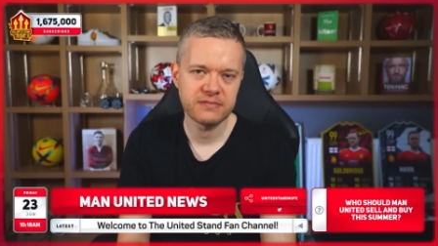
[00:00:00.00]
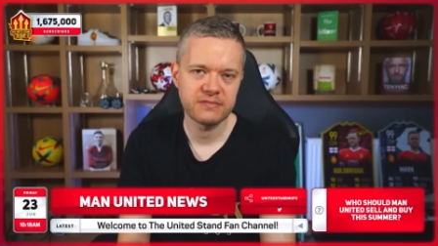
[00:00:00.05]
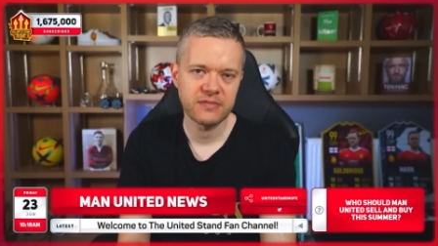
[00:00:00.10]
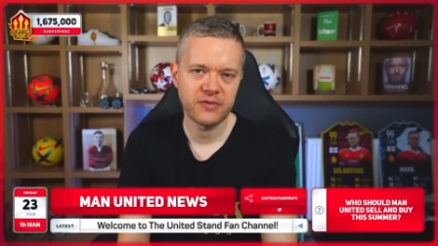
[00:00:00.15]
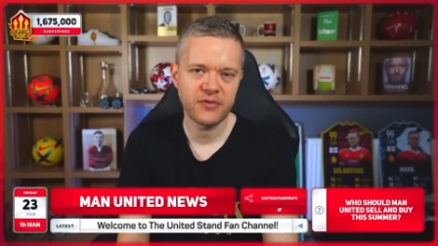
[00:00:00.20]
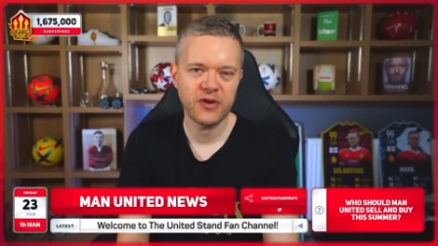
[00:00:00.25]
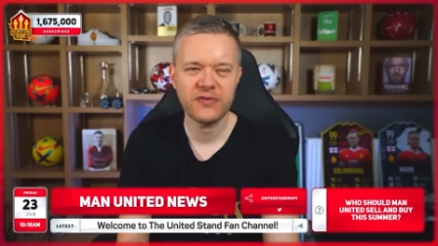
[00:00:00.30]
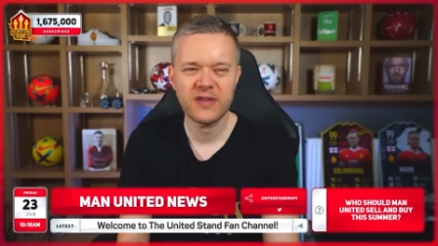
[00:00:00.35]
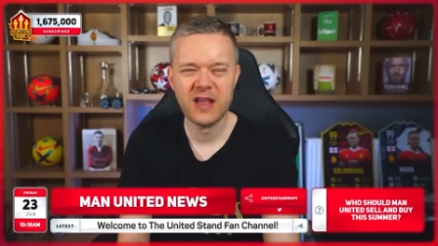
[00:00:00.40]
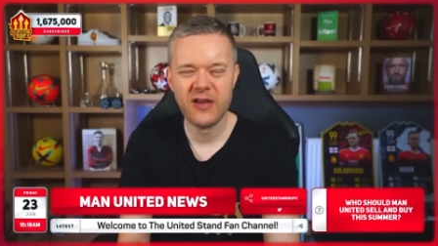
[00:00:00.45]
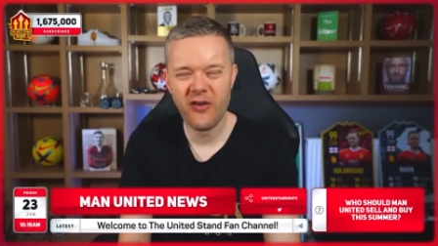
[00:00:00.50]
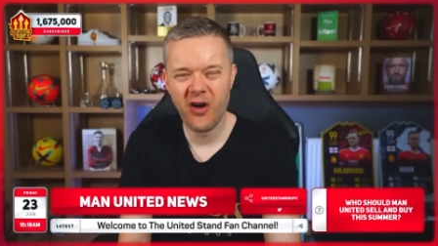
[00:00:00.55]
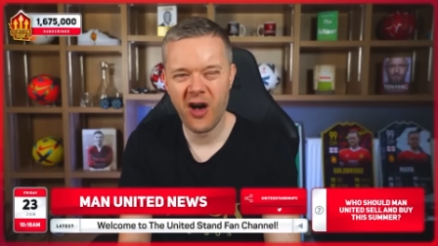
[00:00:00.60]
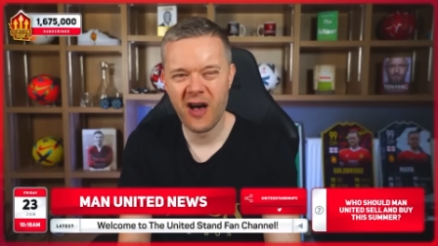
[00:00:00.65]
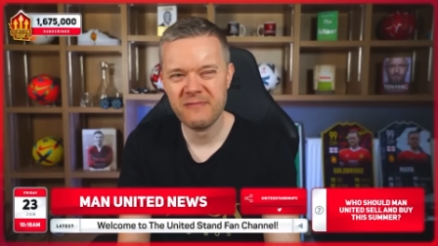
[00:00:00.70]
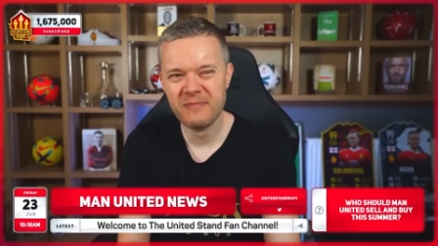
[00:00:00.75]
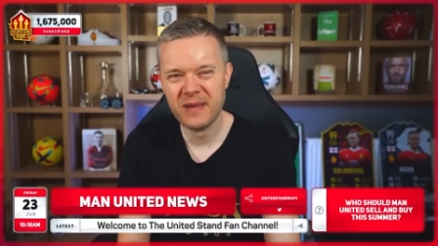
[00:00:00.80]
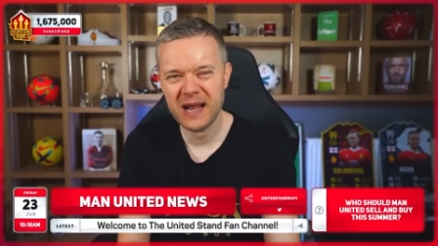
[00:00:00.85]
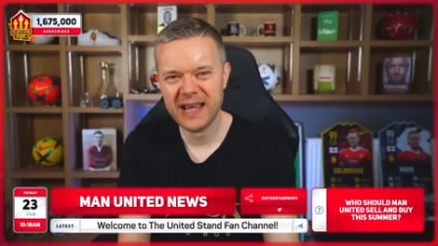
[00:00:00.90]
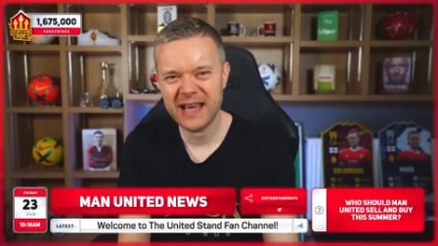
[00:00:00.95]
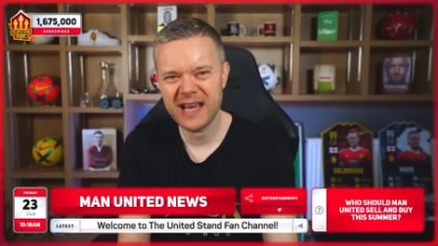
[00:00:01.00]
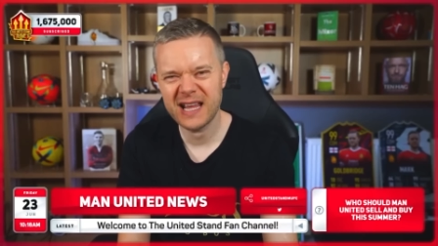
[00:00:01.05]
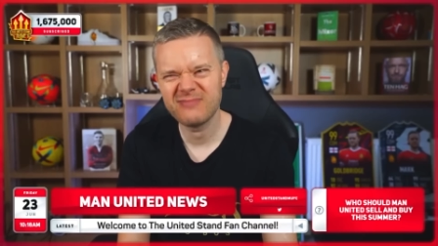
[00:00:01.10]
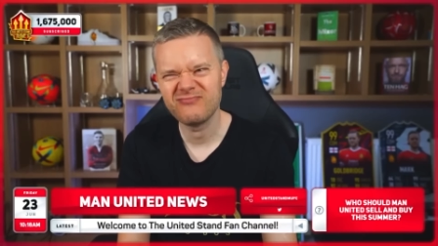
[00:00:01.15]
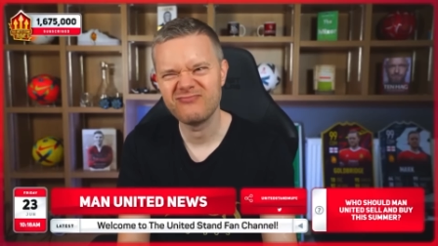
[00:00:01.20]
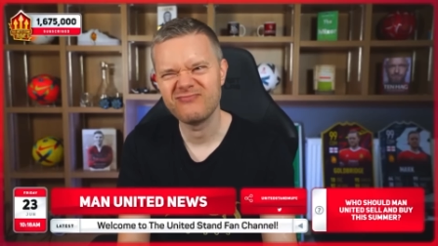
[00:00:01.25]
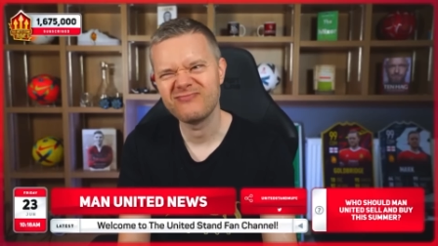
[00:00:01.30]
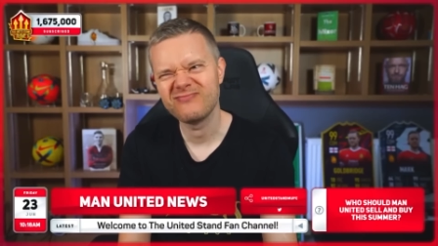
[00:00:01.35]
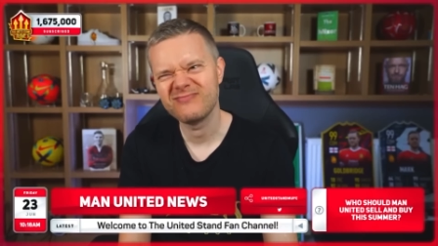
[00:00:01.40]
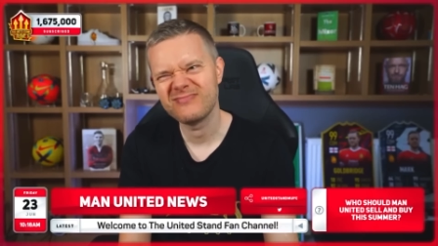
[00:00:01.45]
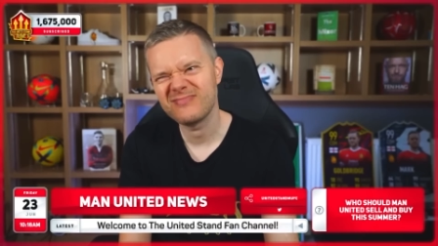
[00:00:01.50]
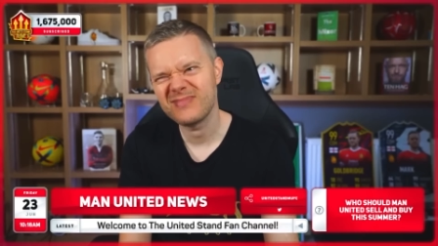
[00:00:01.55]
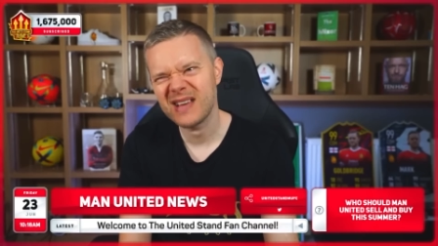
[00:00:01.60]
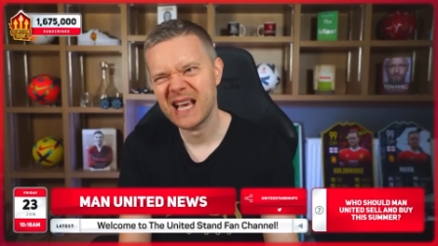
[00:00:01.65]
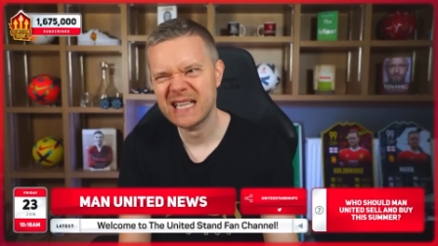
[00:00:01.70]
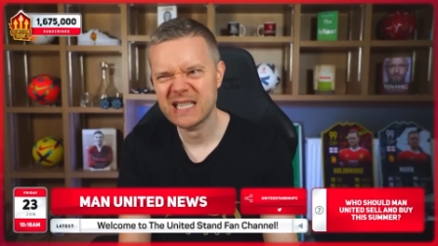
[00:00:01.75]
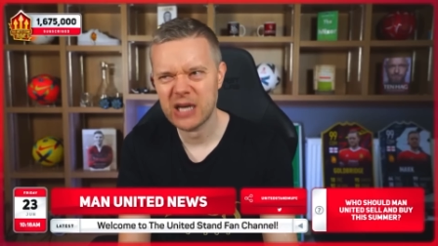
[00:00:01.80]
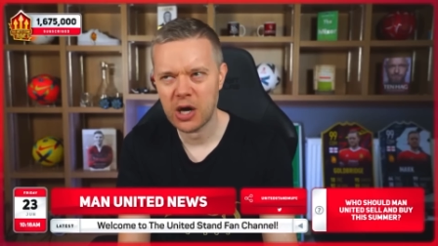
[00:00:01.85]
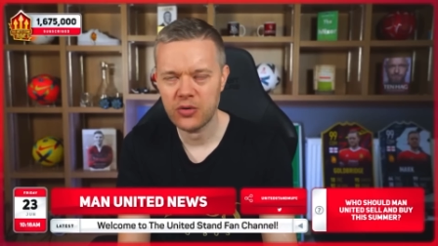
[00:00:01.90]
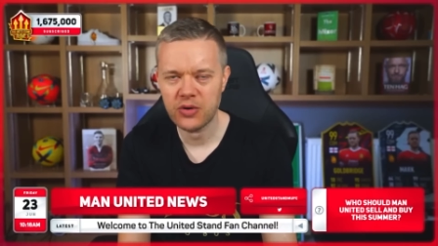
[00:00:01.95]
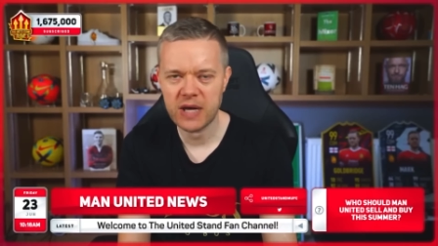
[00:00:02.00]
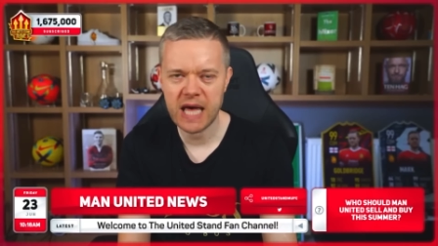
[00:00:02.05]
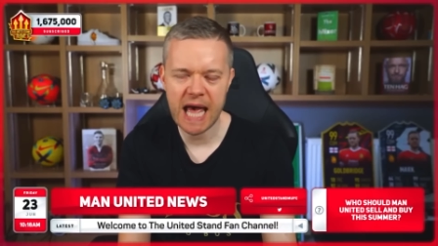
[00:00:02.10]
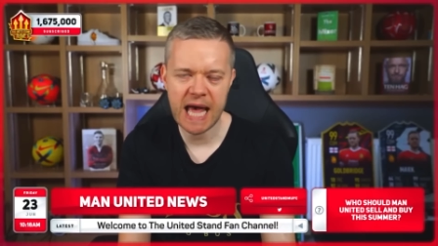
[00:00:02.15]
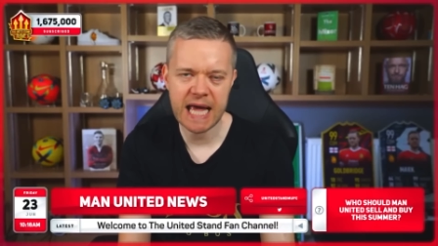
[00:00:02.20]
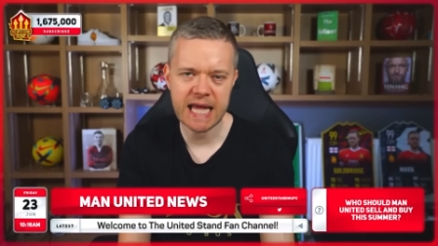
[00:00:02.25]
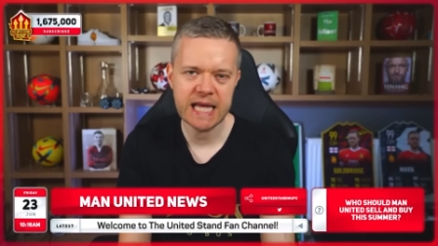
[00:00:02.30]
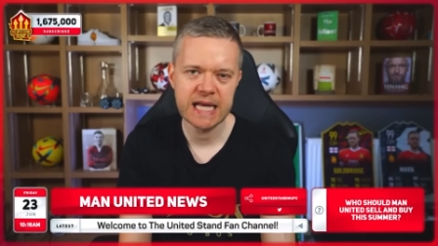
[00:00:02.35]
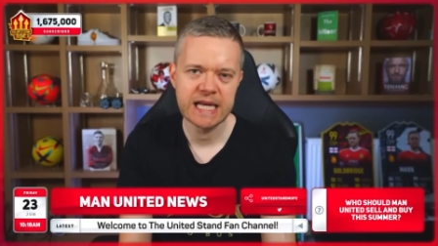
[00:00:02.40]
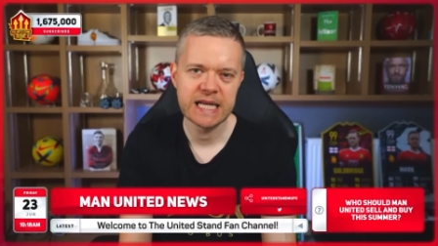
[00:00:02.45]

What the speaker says: 55 million is okay.